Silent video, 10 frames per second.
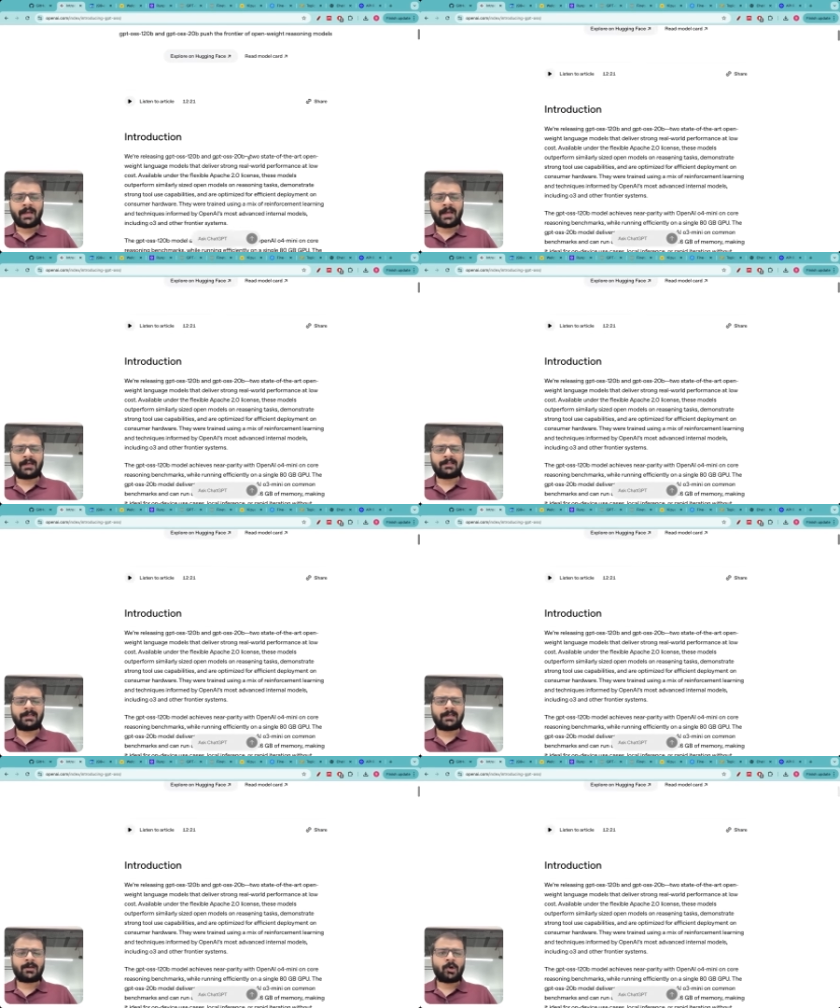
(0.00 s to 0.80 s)
and
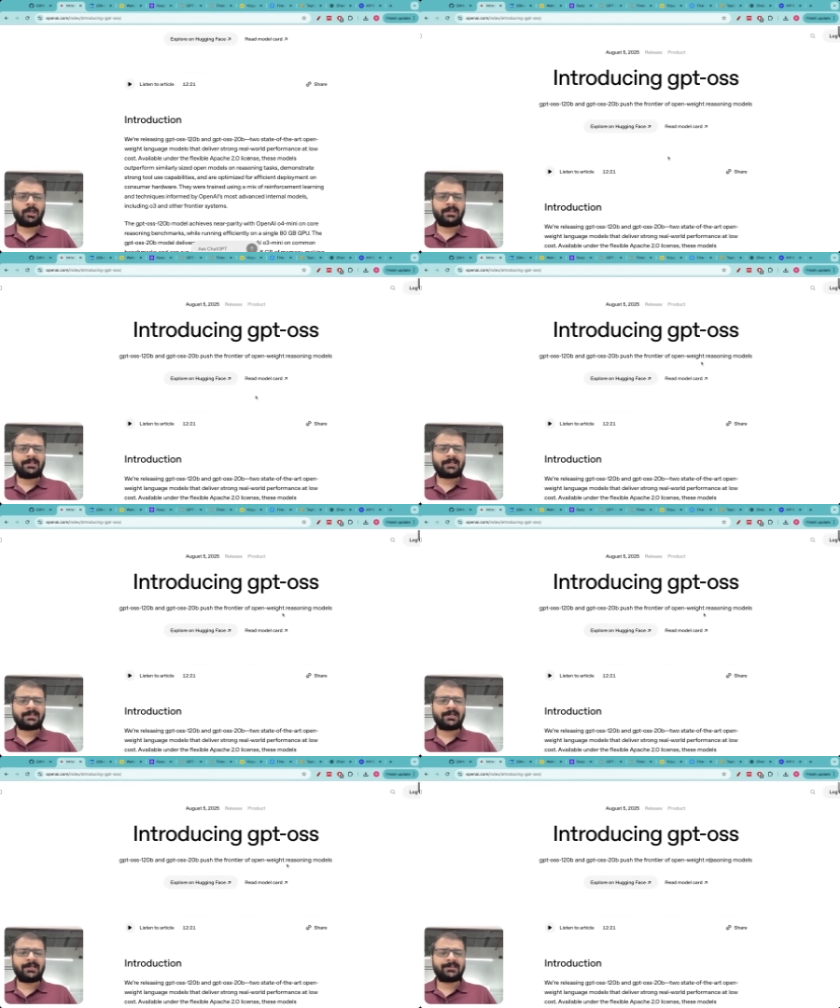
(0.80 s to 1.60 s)
they call these
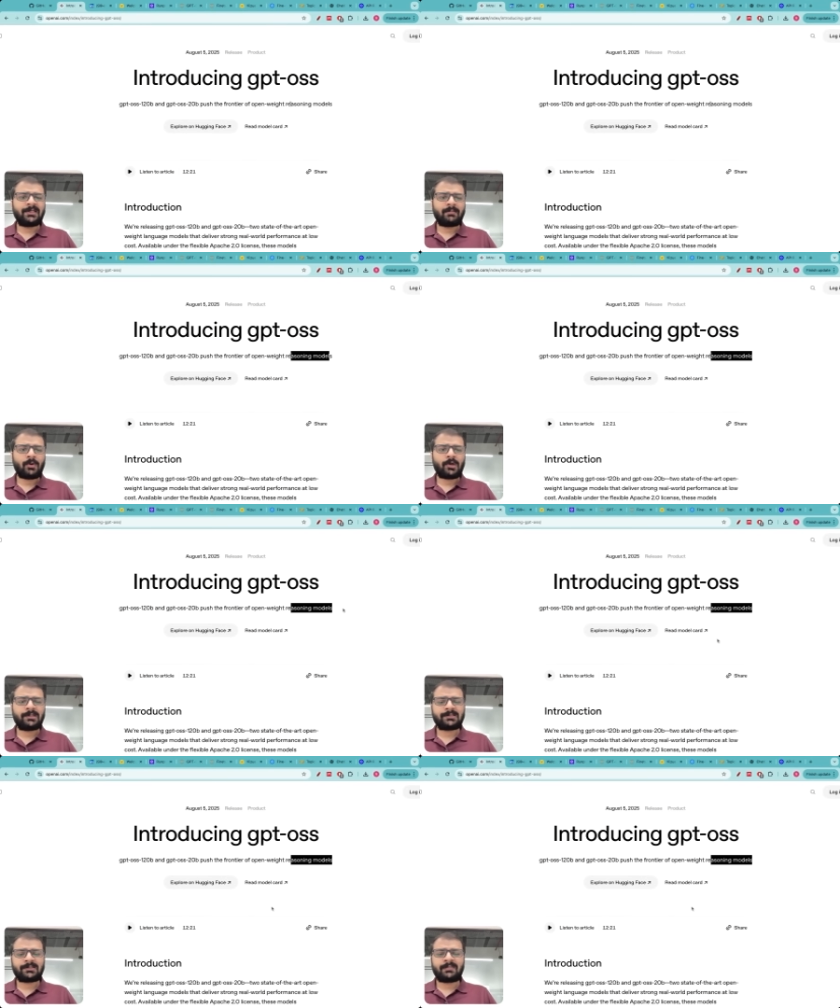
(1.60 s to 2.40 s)
as reasoning
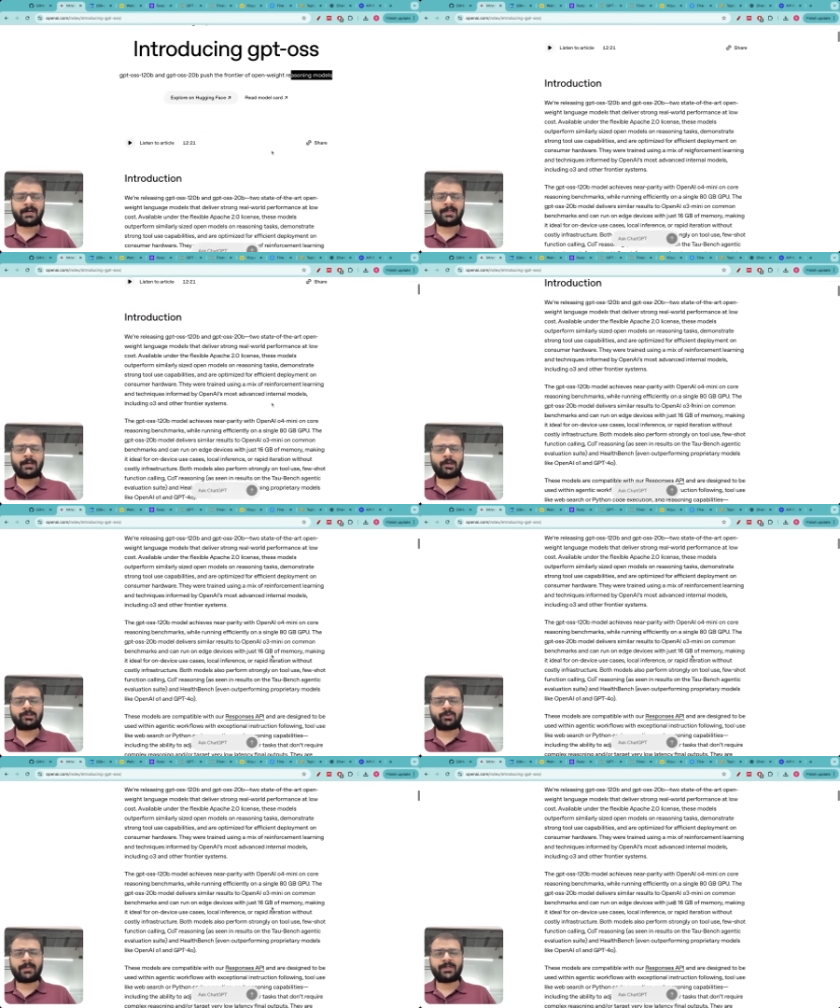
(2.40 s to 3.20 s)
models but they
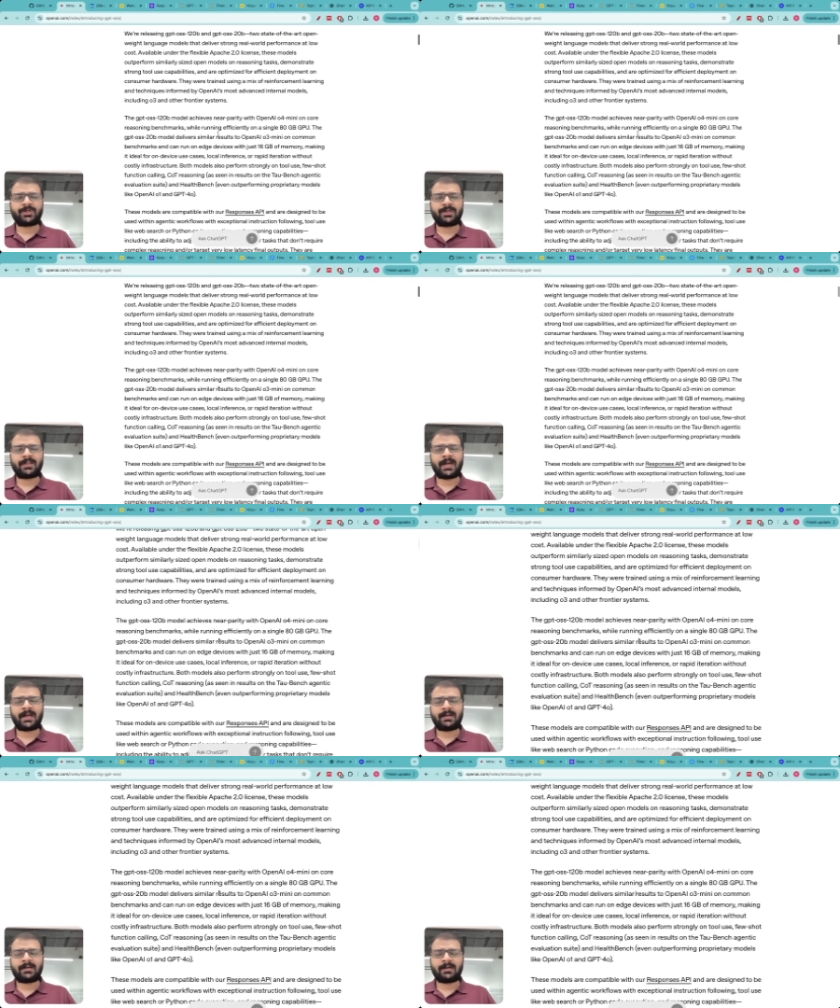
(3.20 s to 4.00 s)
also mention
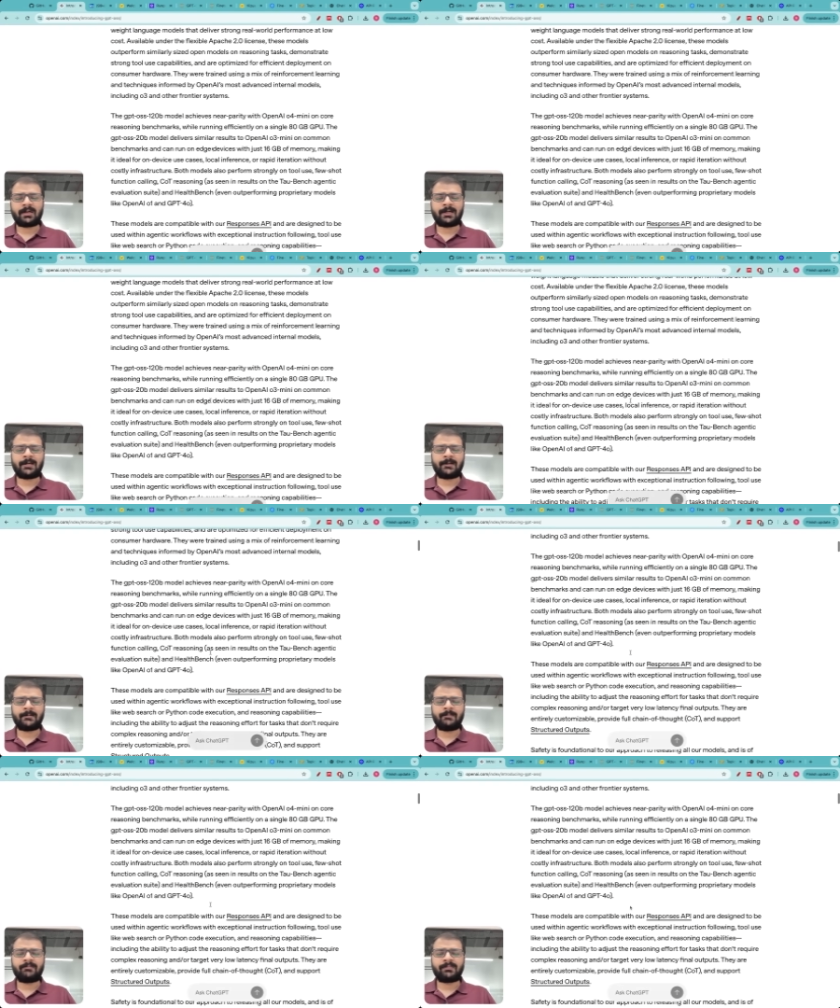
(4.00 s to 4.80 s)
that
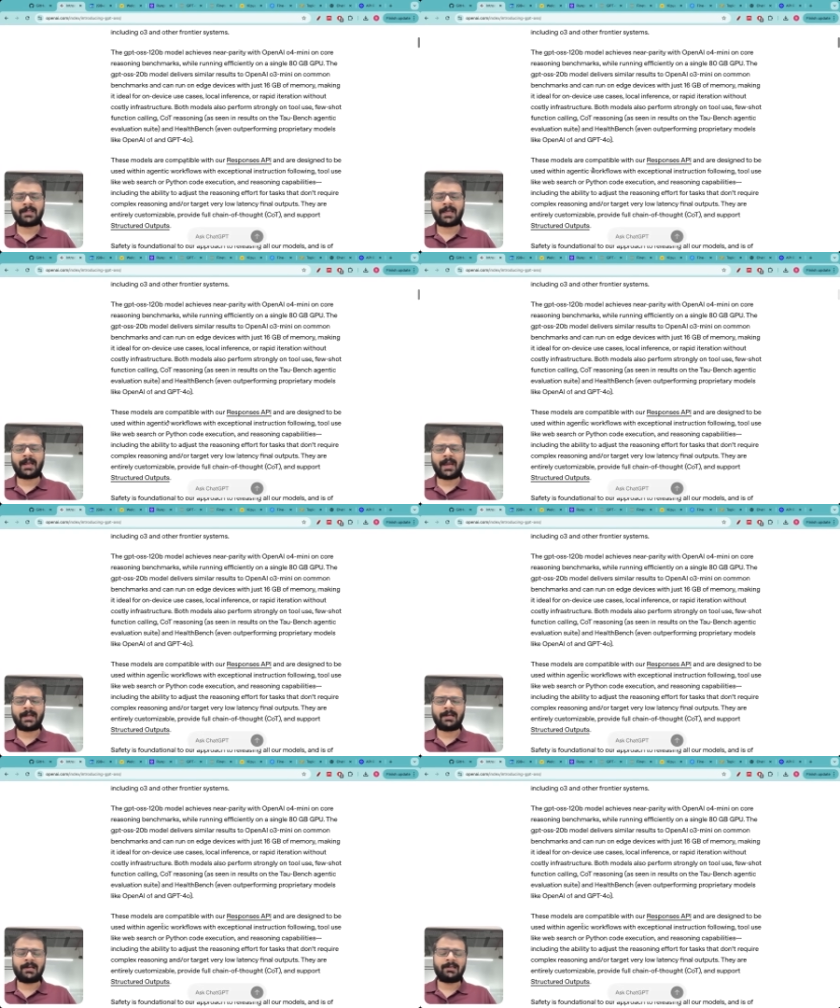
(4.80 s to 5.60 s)
uh, they can
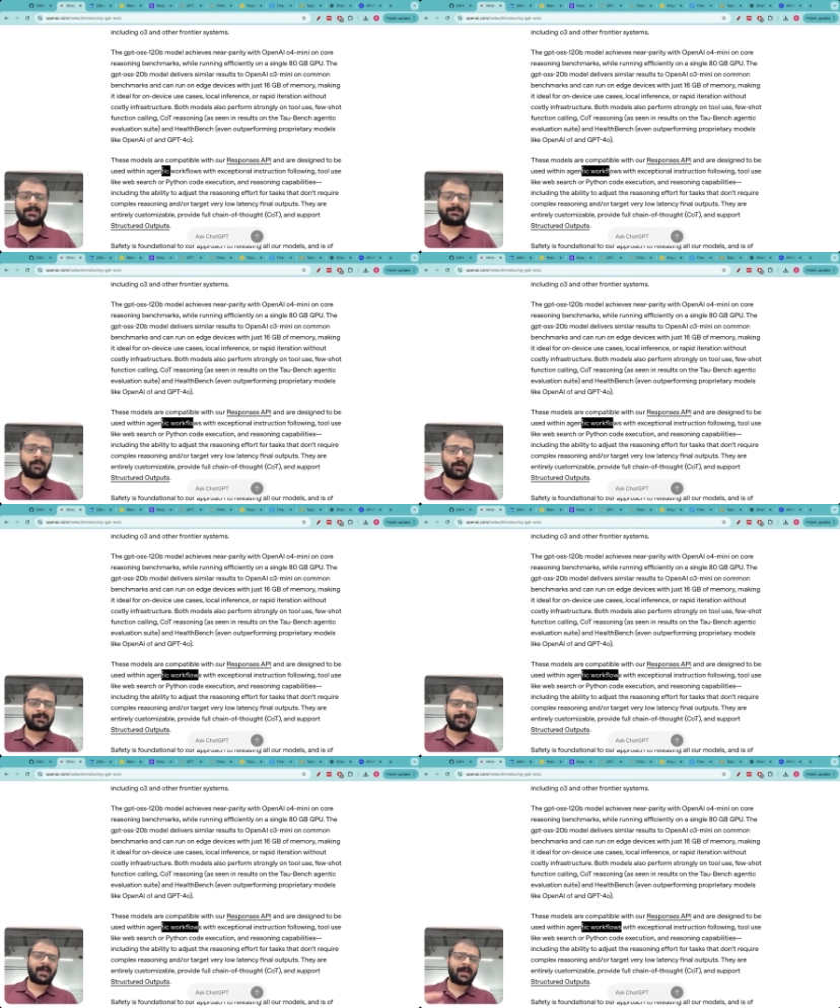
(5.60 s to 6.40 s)
handle these
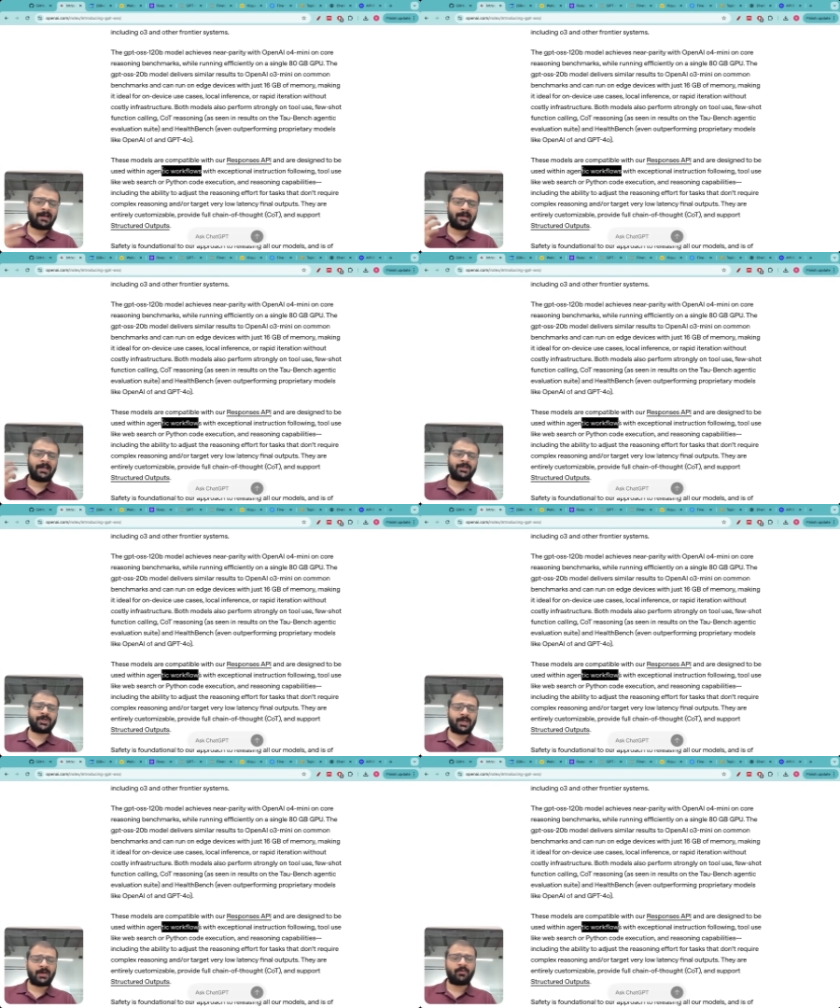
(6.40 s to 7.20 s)
models can handle
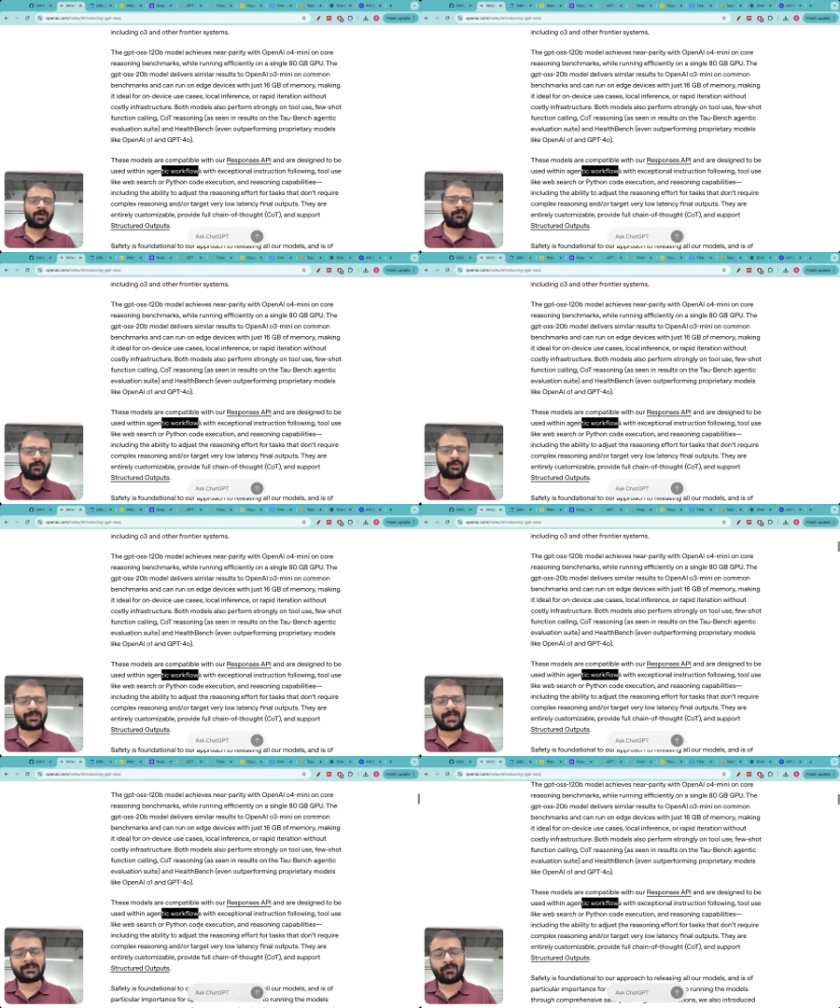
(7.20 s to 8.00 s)
agentic
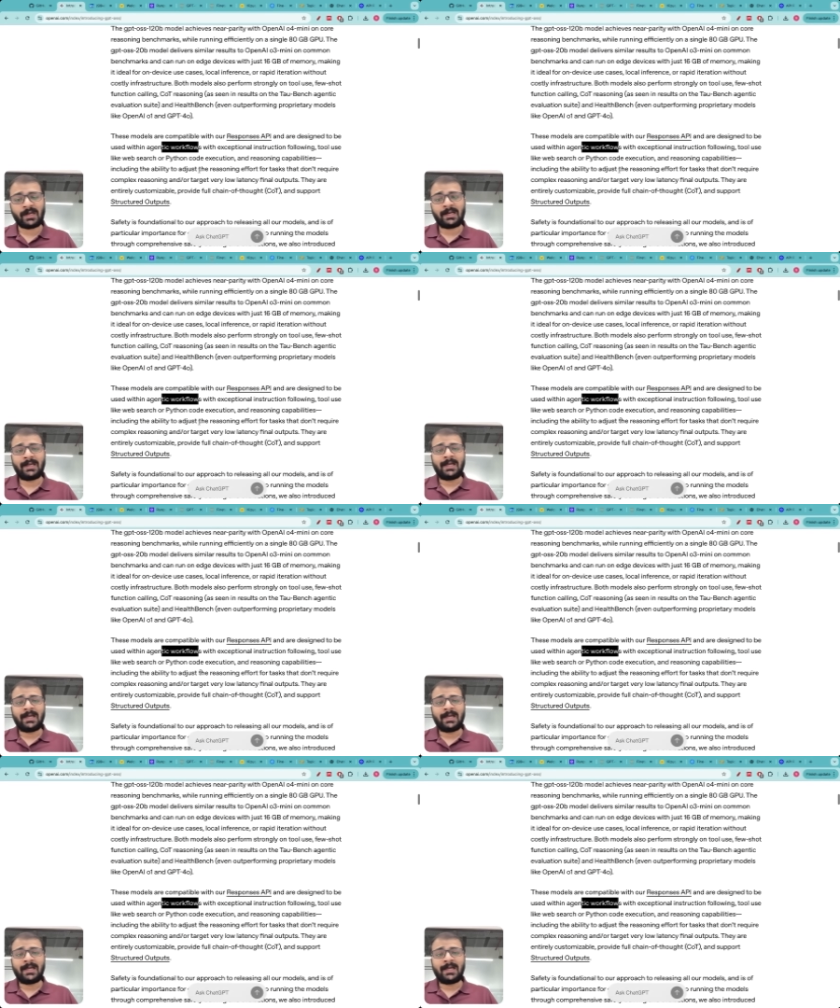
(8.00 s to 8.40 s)
workflows as well